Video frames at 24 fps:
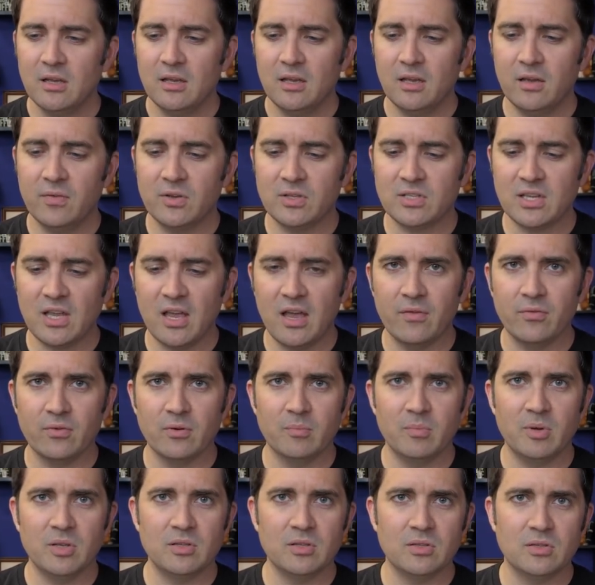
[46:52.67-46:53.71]
if it's ever
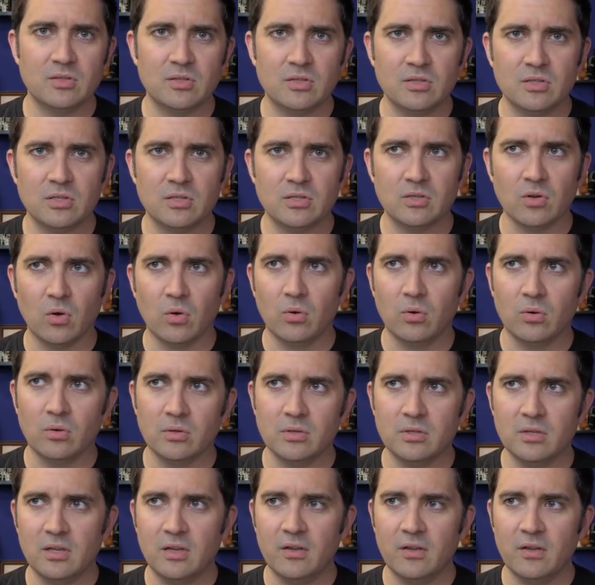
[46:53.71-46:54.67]
been sold,